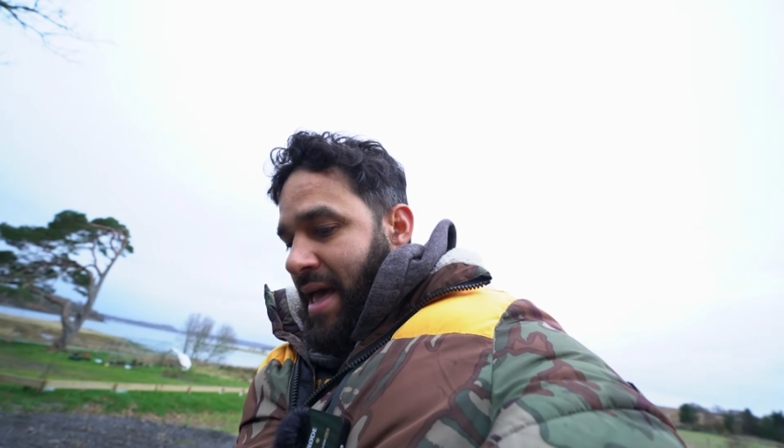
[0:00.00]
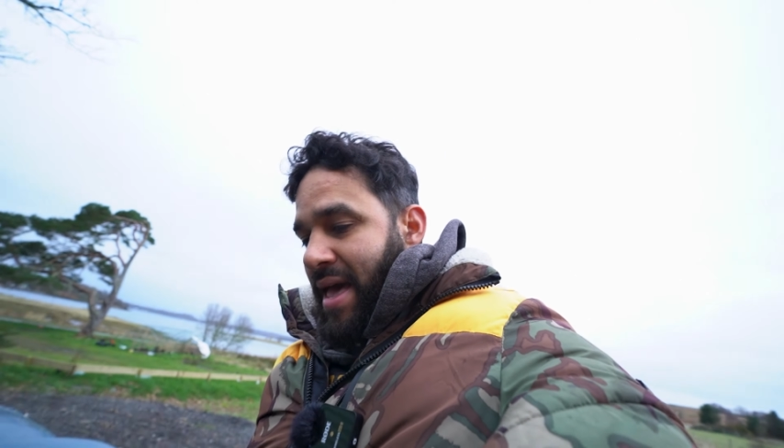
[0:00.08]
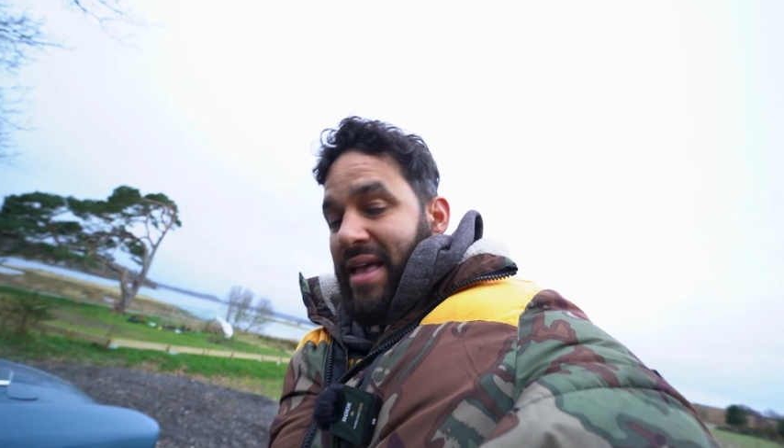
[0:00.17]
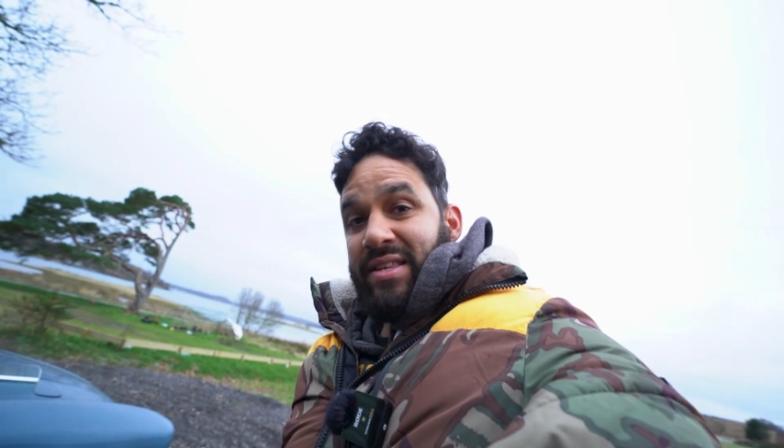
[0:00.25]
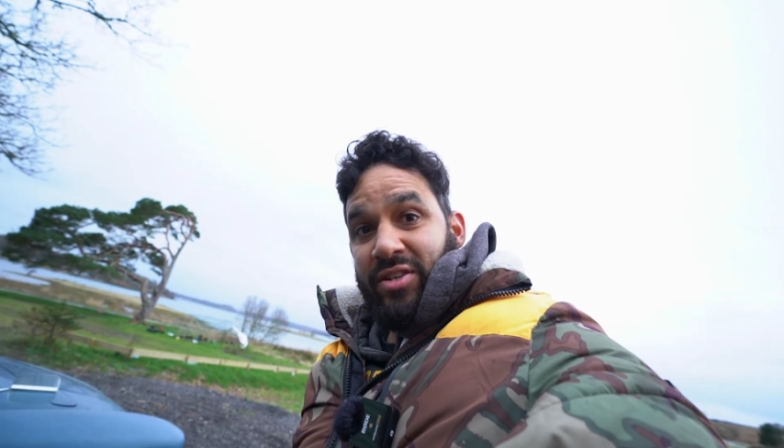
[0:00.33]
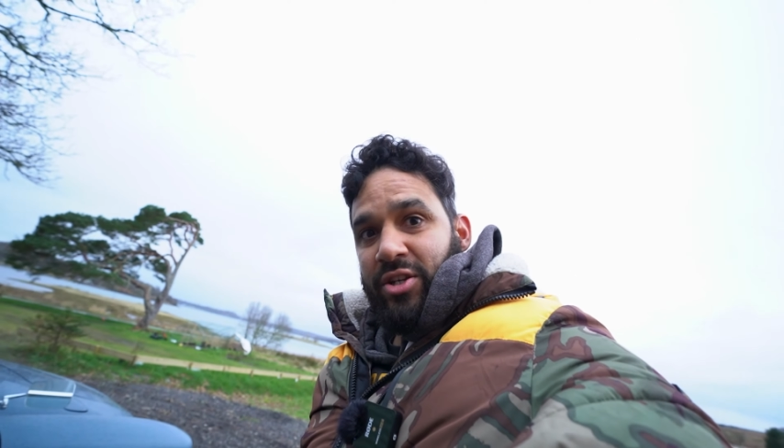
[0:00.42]

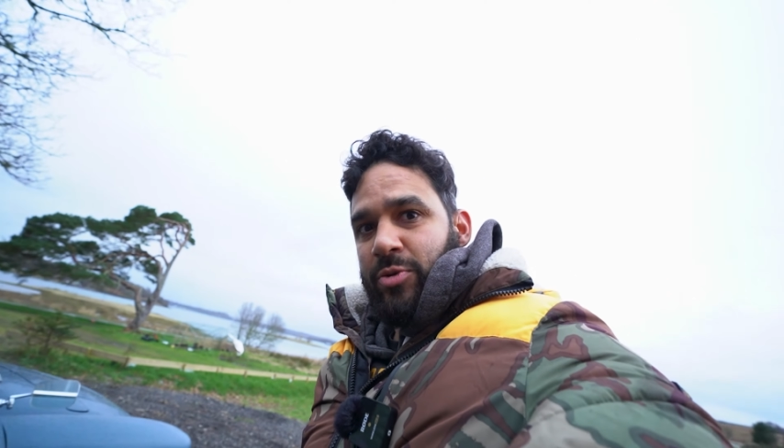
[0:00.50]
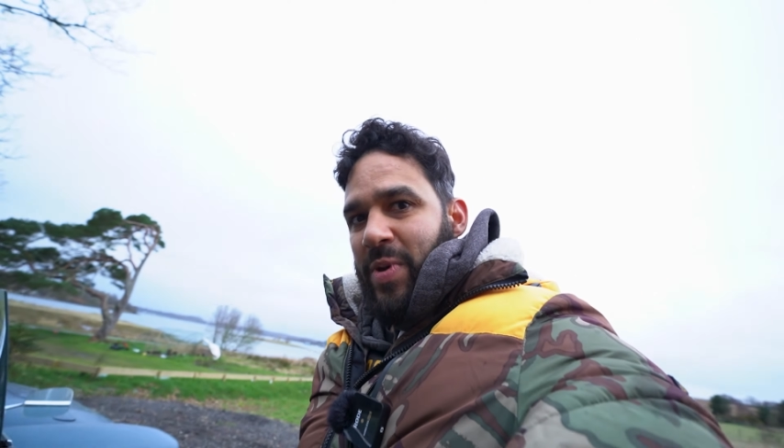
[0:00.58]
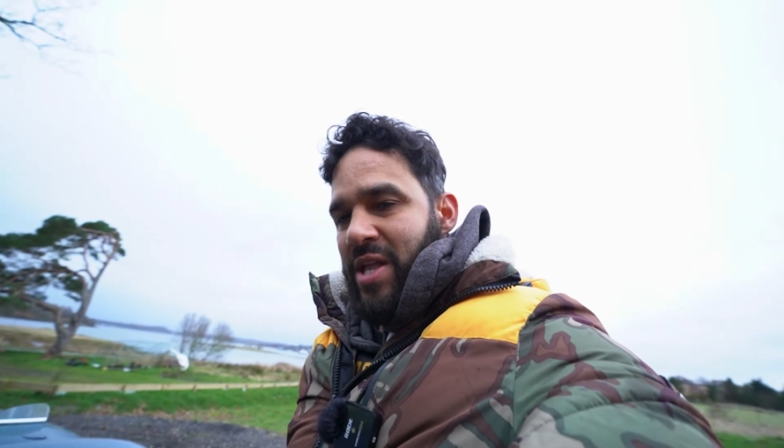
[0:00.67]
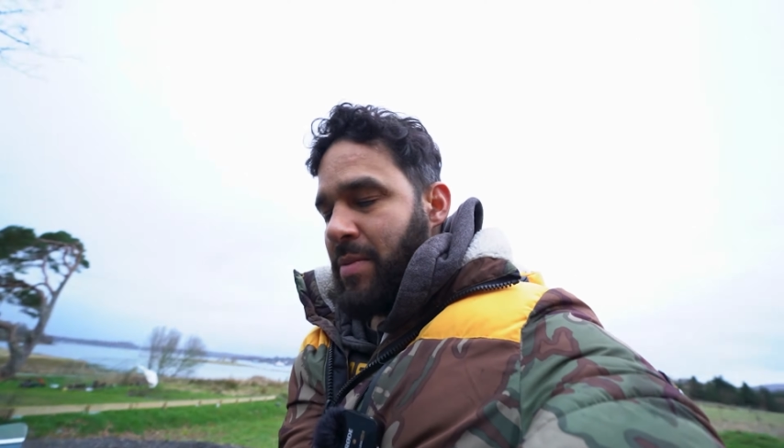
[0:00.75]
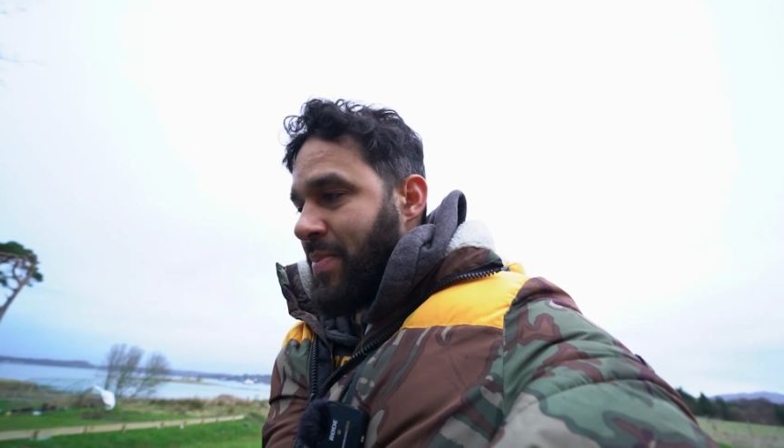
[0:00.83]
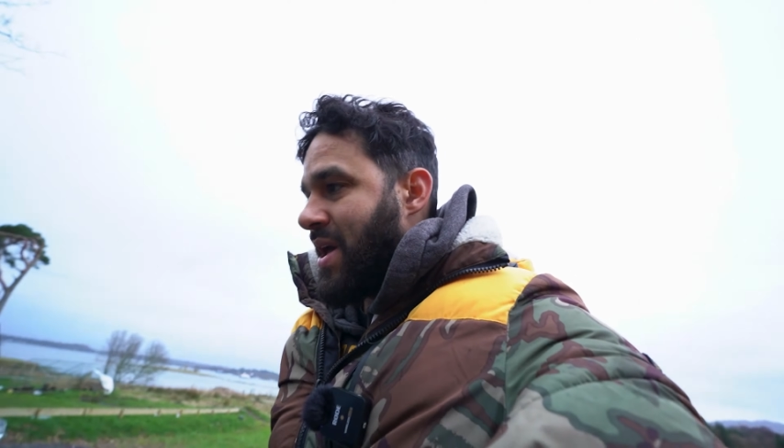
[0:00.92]
it's just
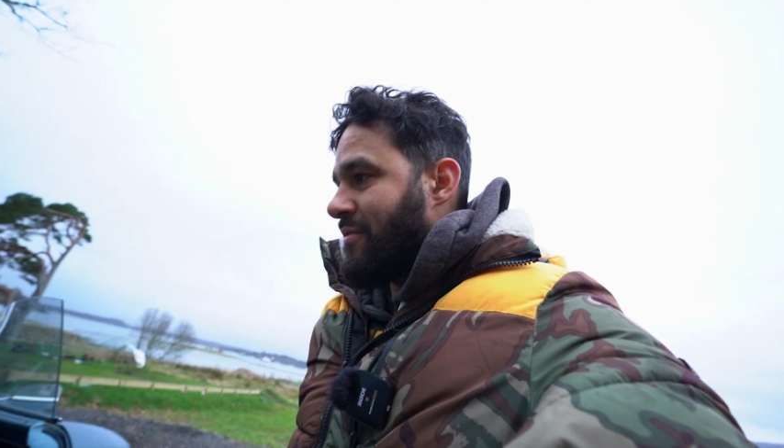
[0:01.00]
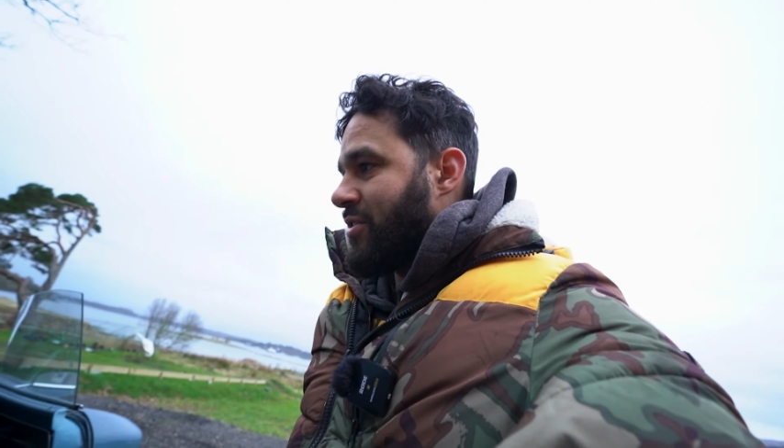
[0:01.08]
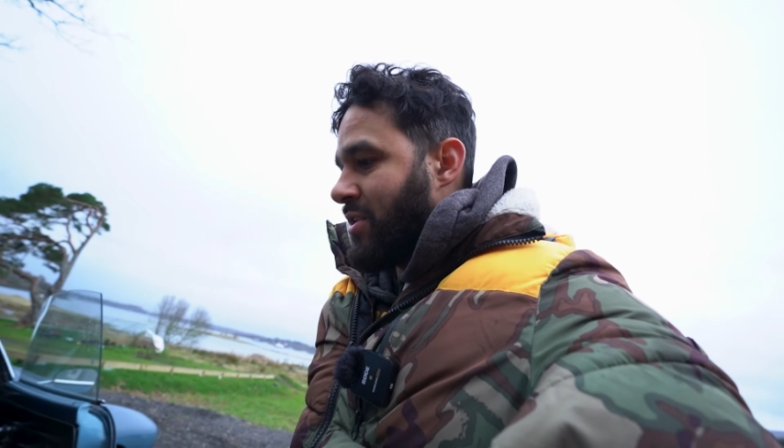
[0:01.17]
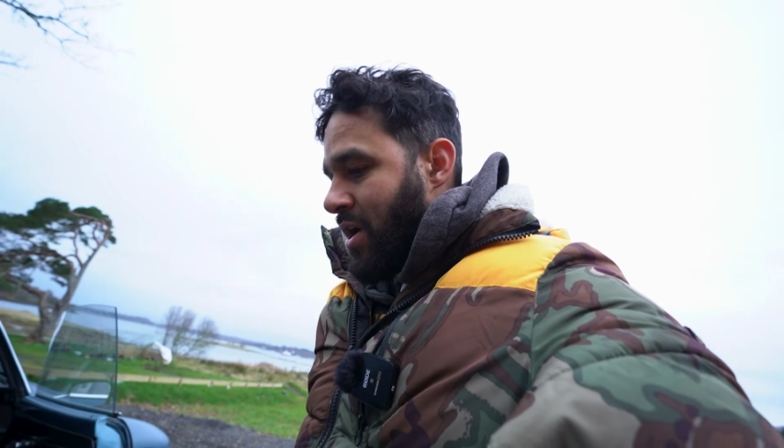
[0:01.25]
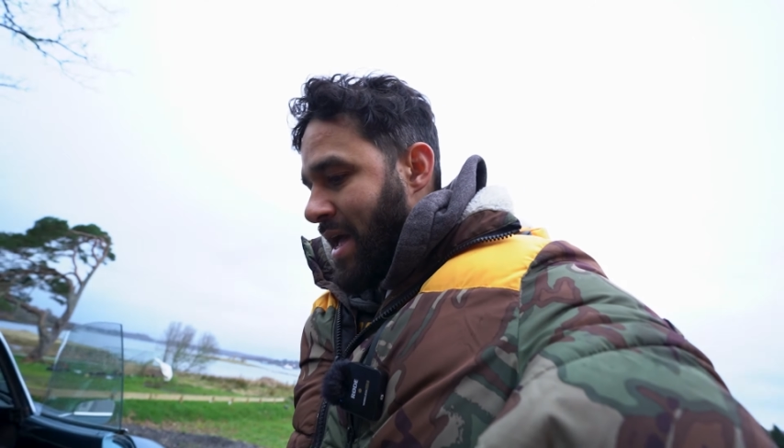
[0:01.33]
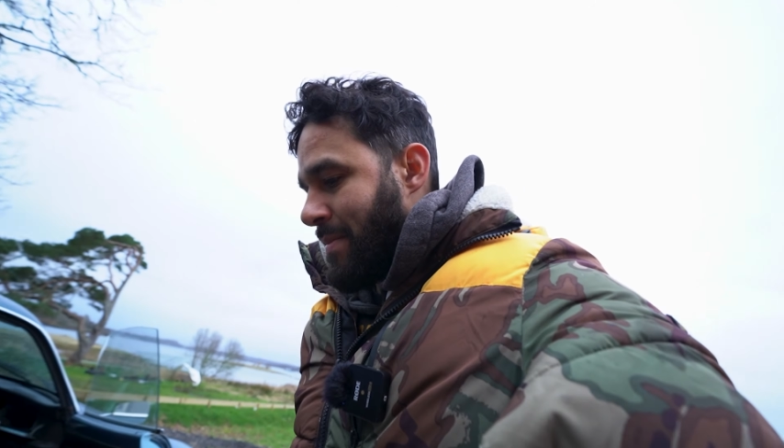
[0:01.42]
been a bit of a
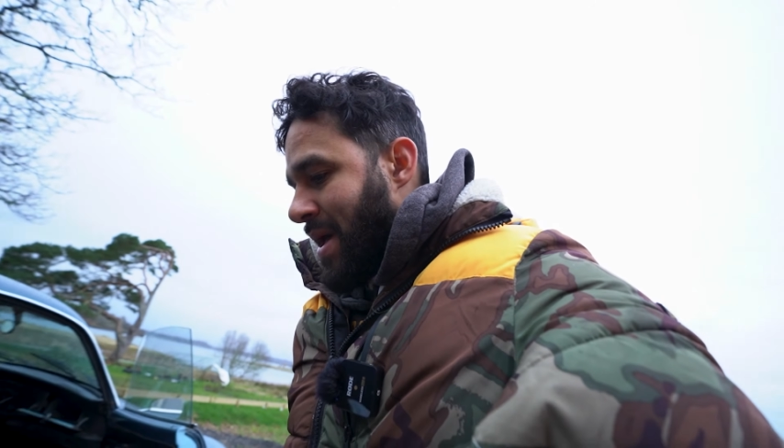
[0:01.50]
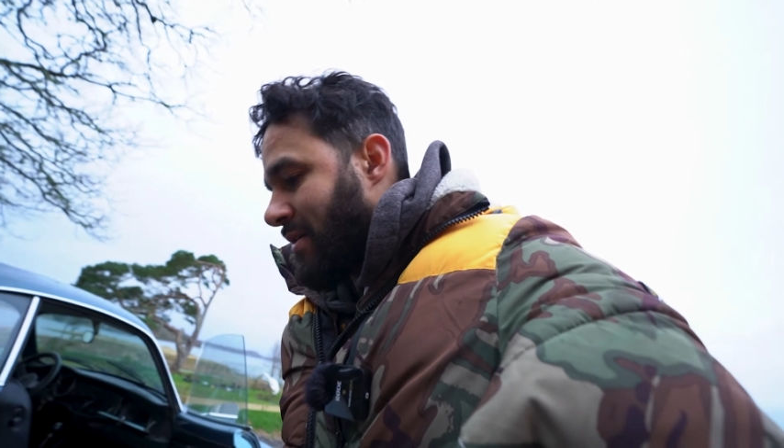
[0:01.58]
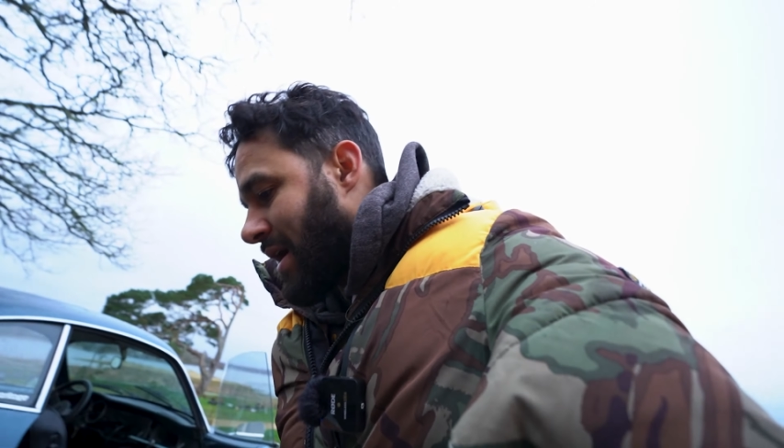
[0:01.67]
nightmare.